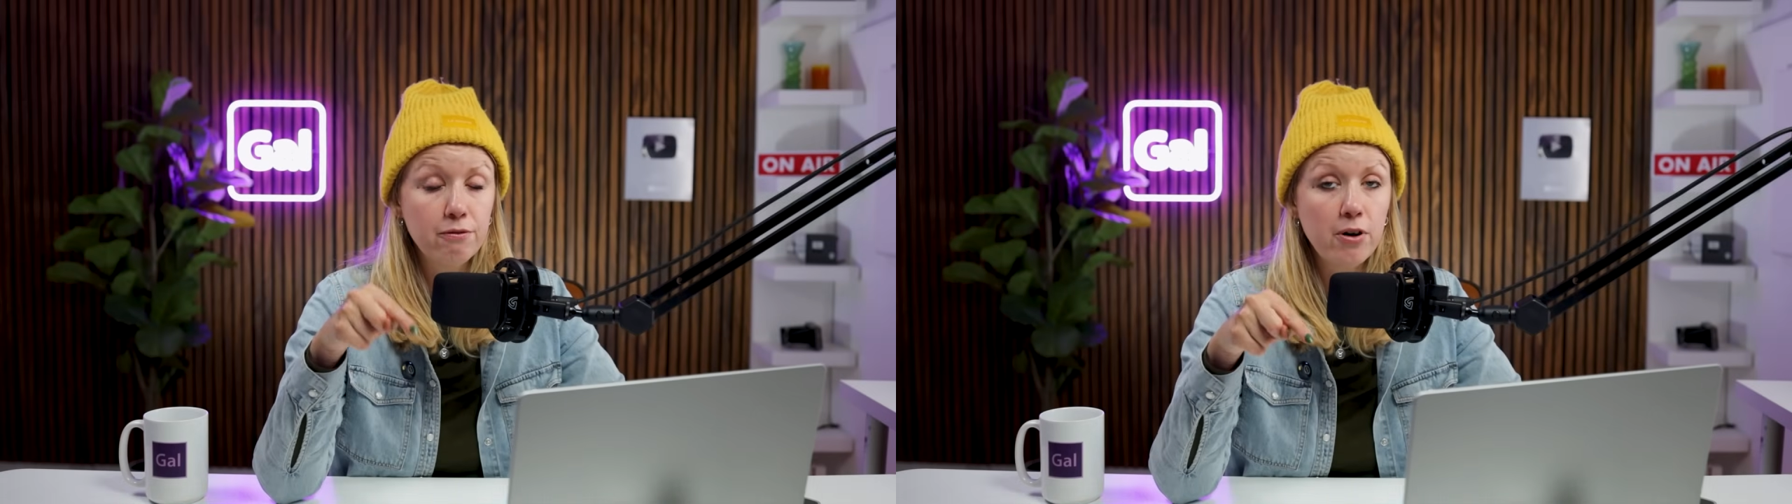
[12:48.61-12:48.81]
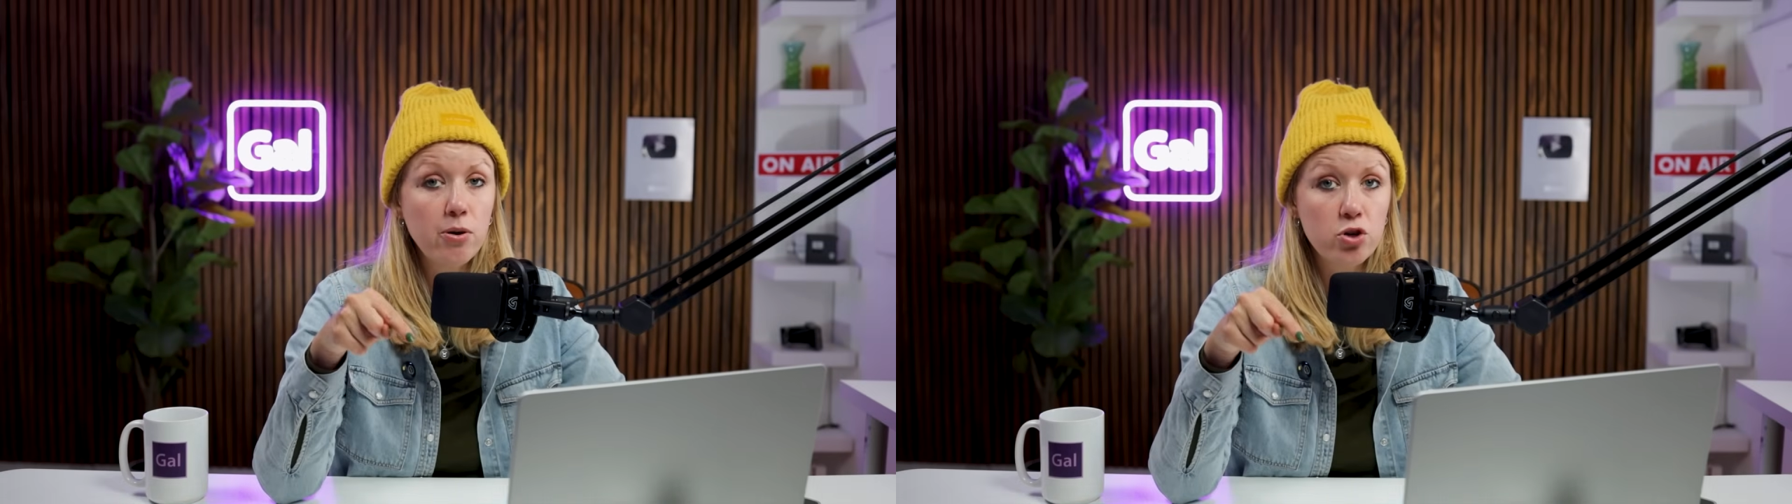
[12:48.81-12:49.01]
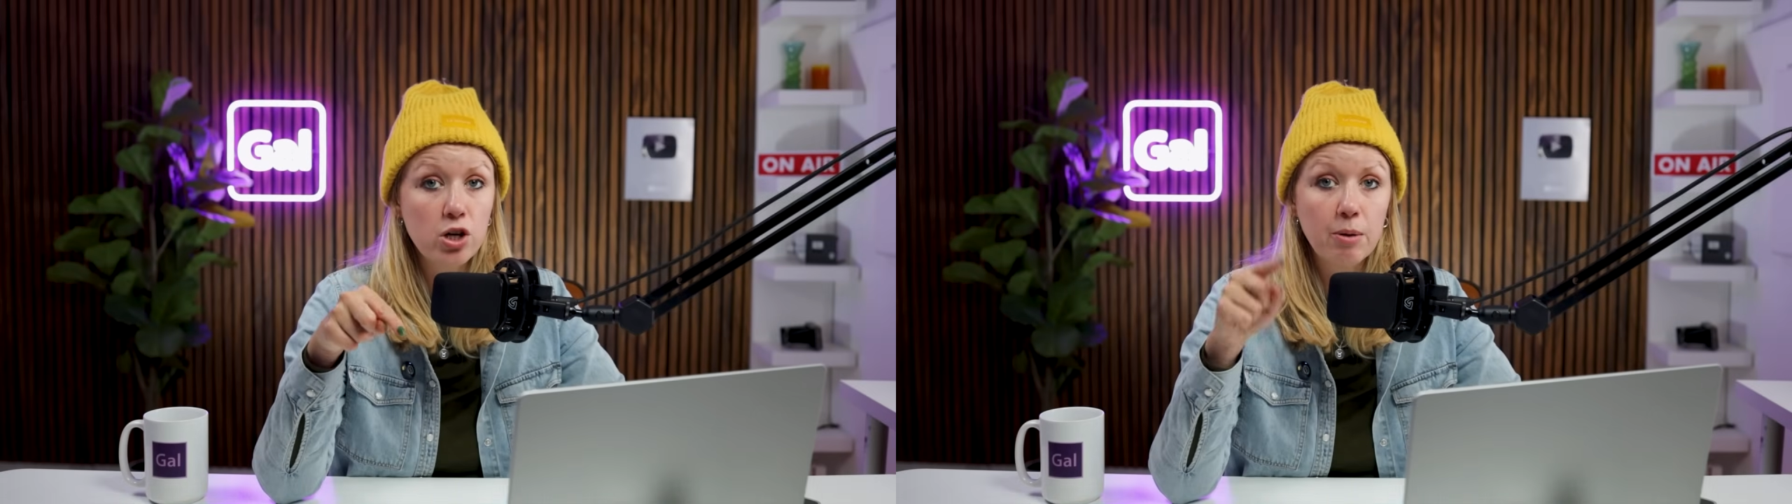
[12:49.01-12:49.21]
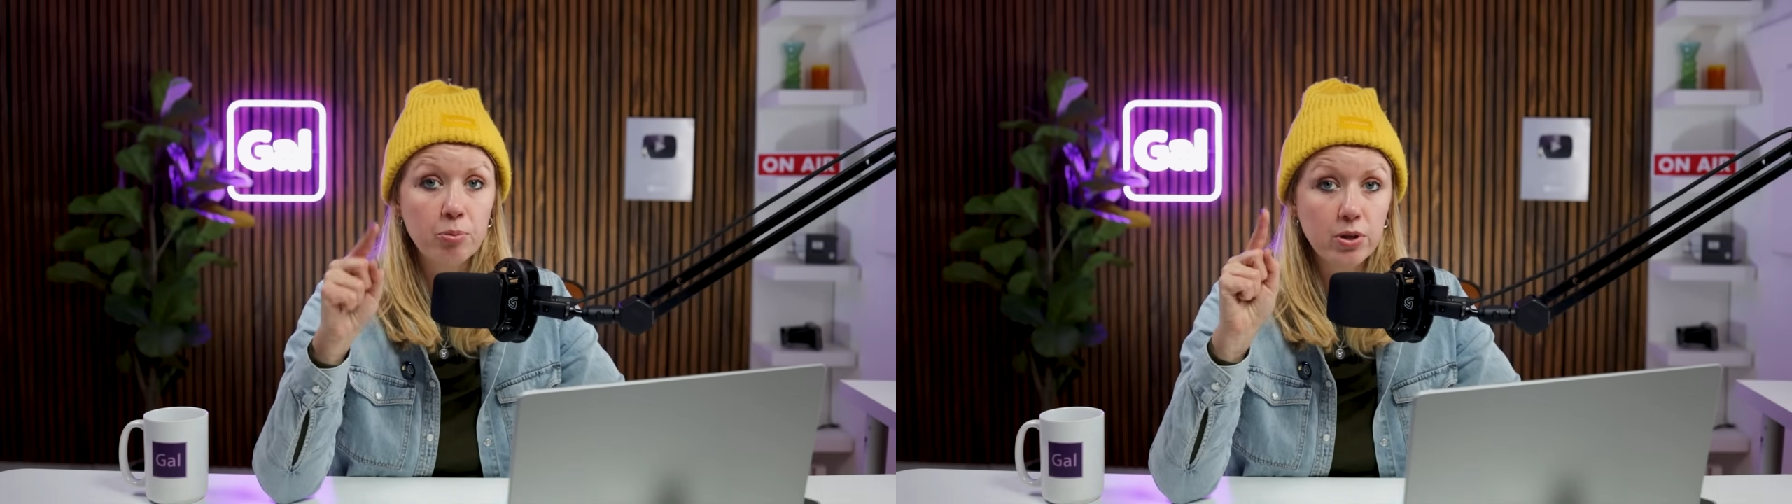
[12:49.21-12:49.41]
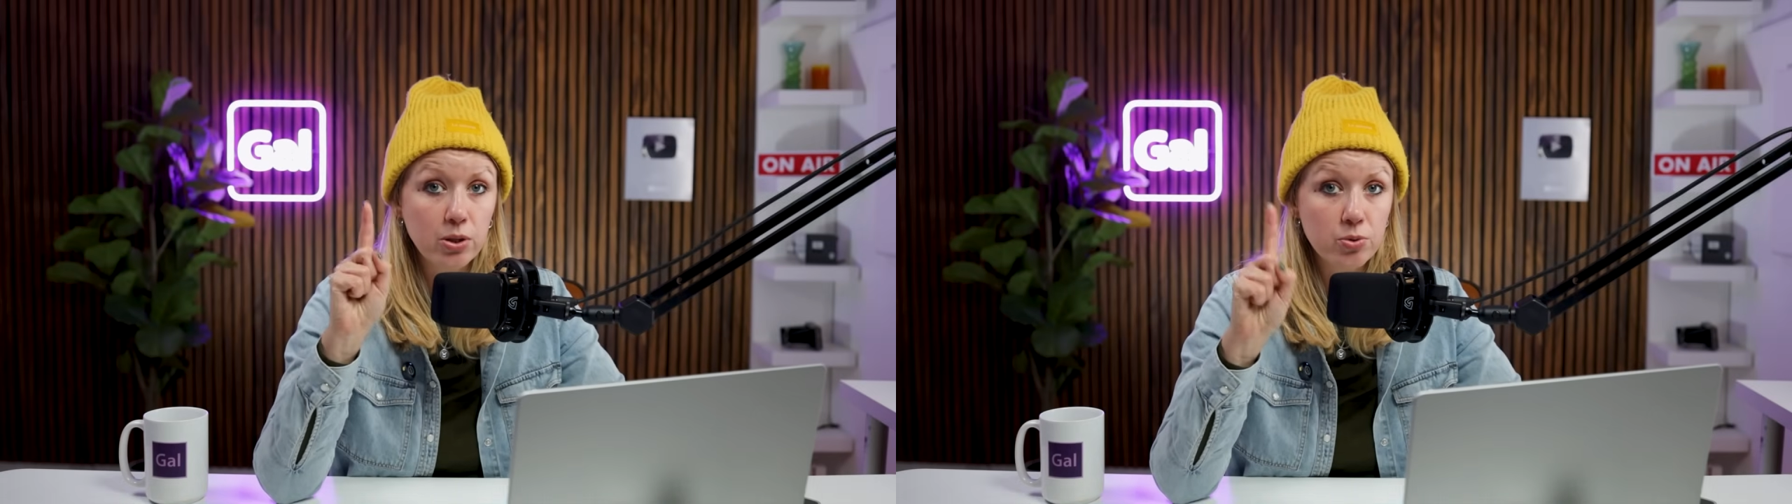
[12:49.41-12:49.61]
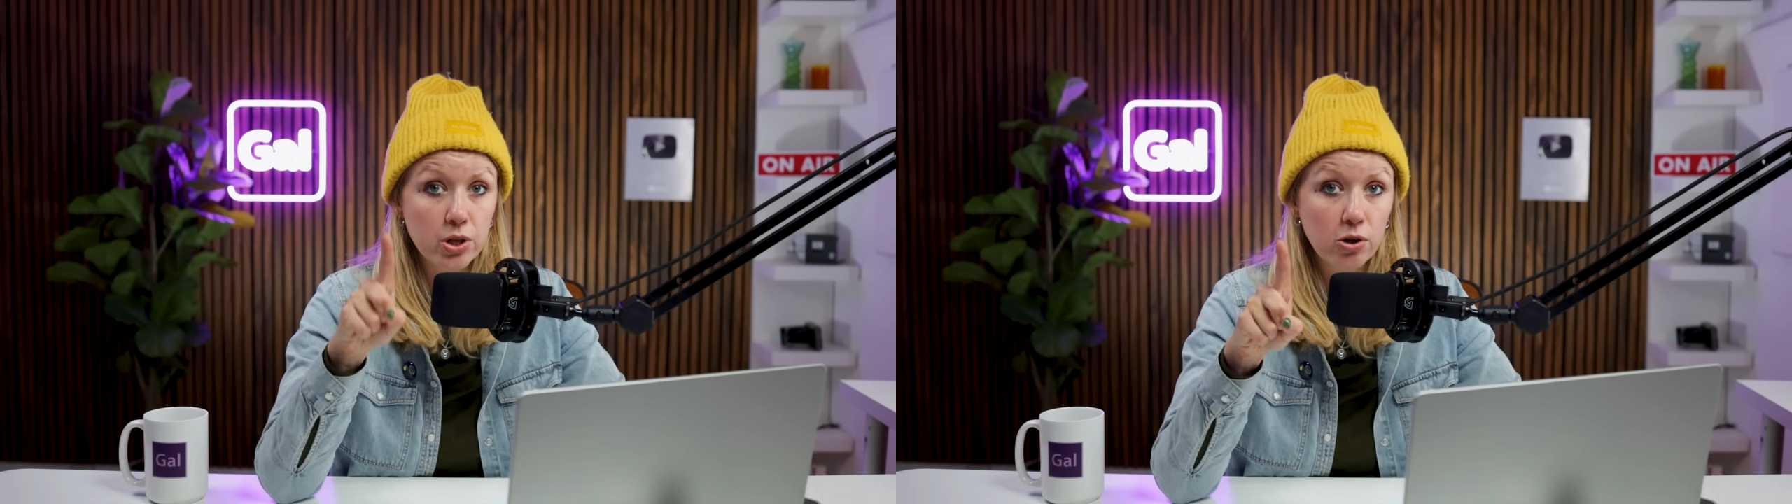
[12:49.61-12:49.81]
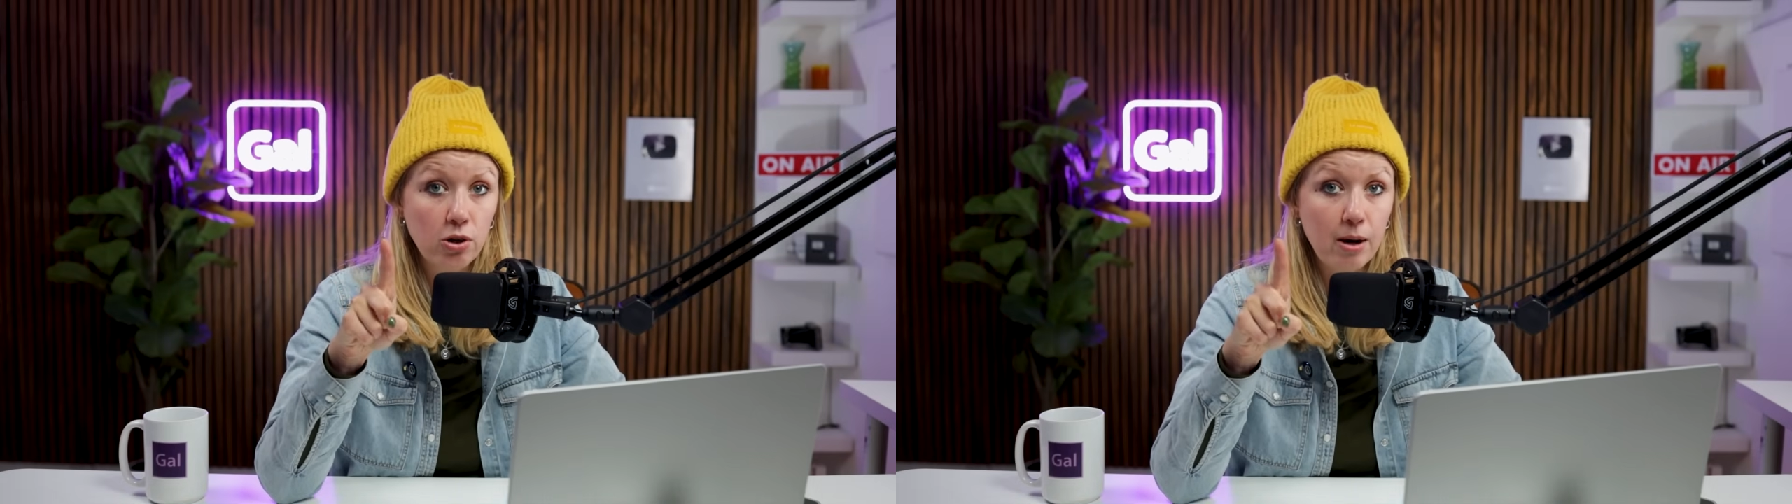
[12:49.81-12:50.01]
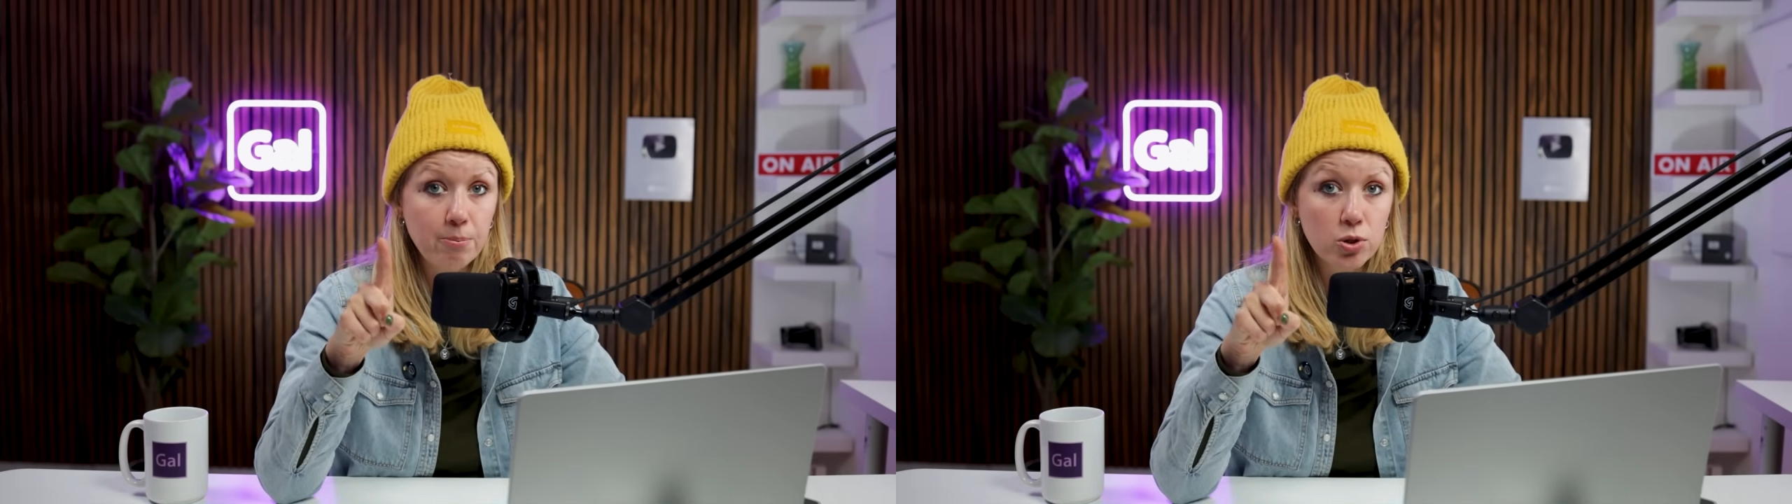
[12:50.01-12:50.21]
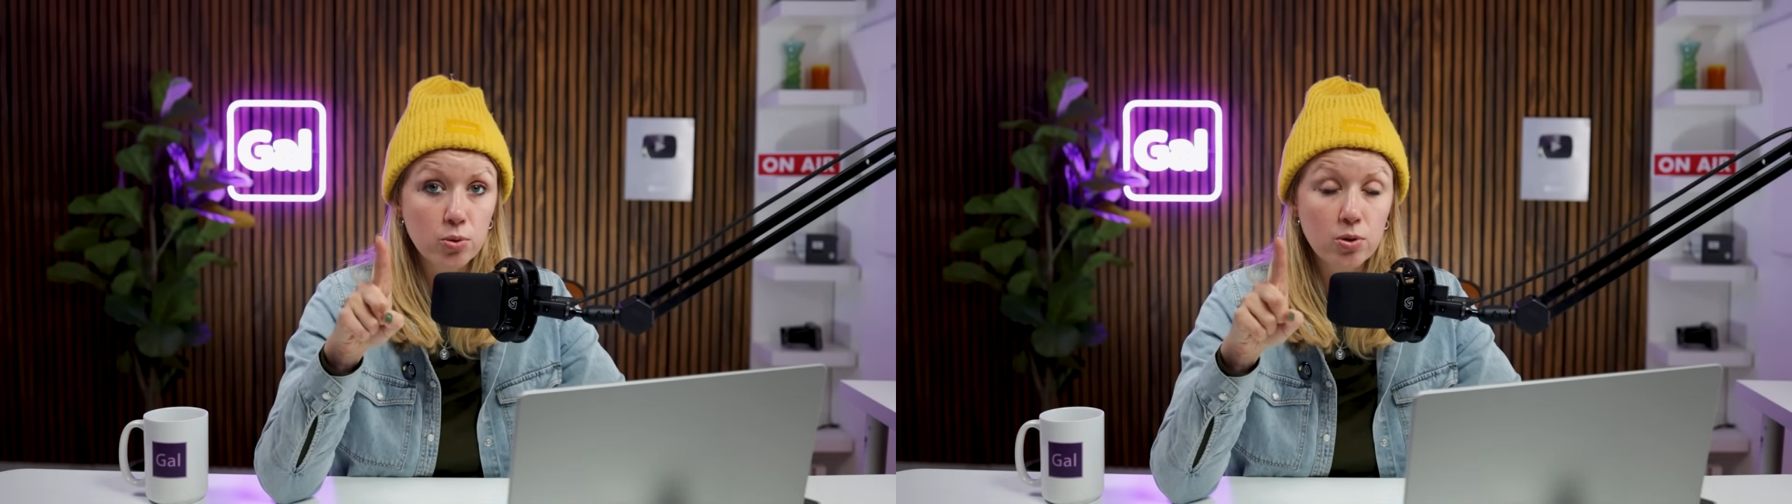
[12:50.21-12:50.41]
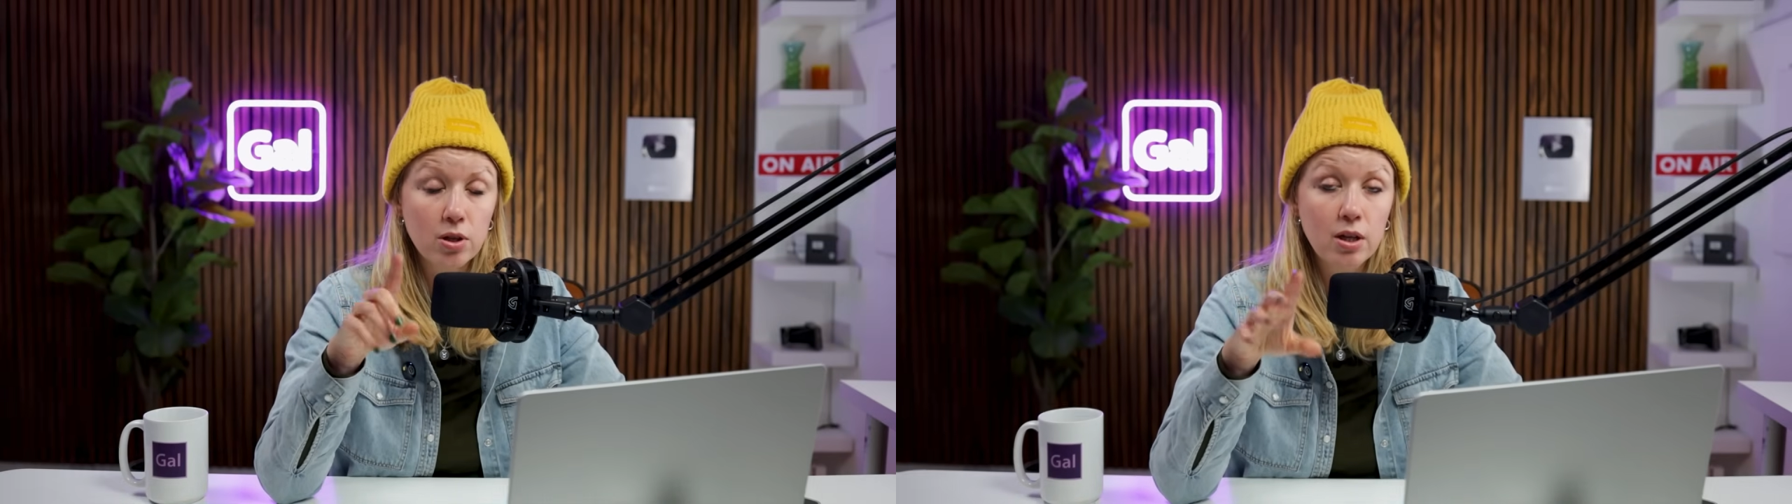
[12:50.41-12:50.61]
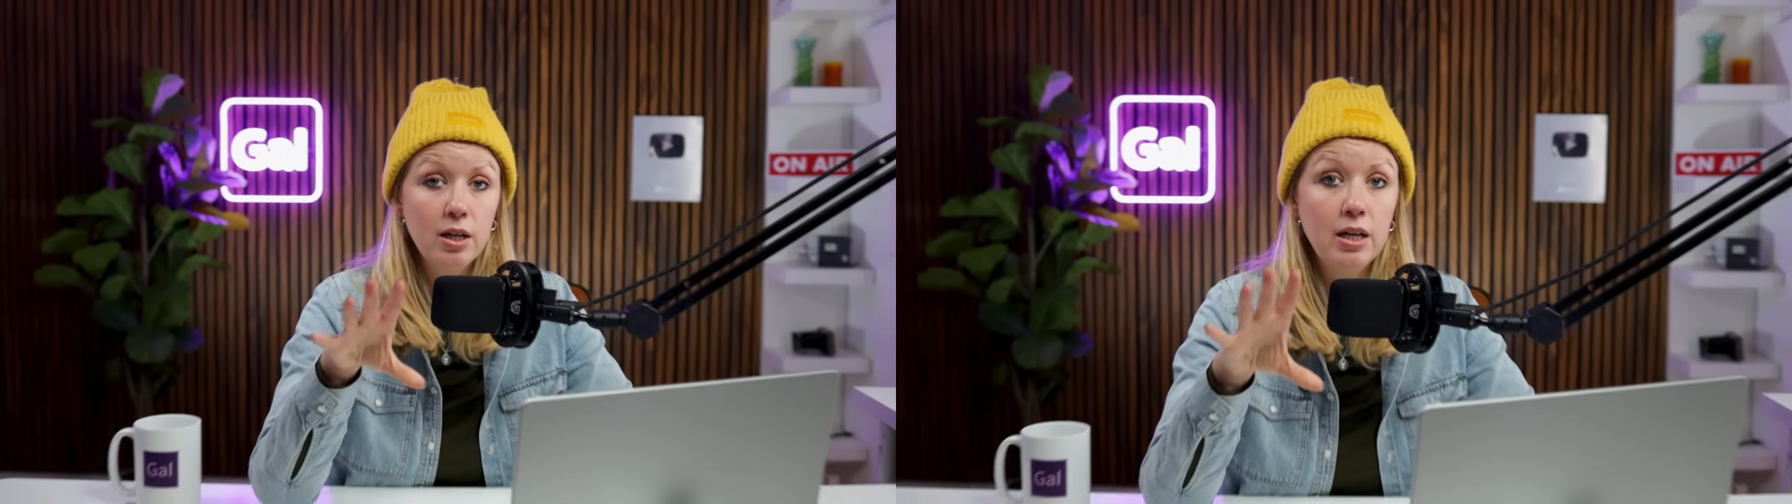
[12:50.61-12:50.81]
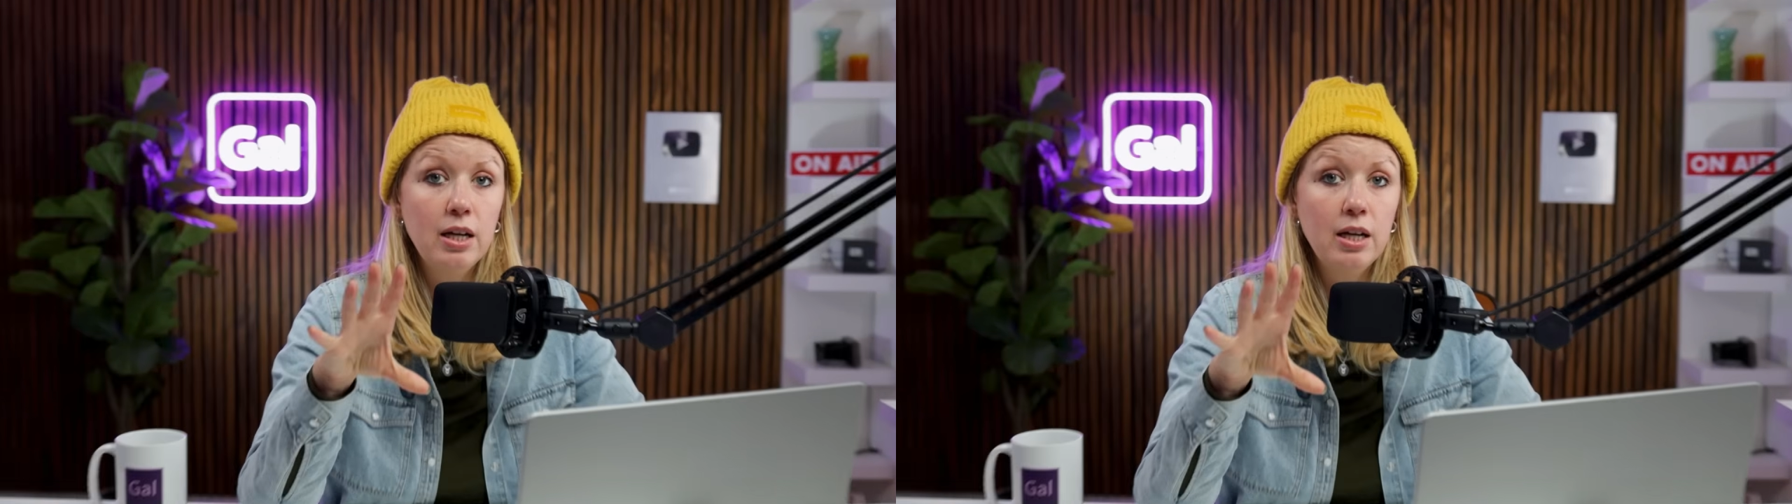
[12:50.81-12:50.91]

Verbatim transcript: of Photoshop when you use the crop tool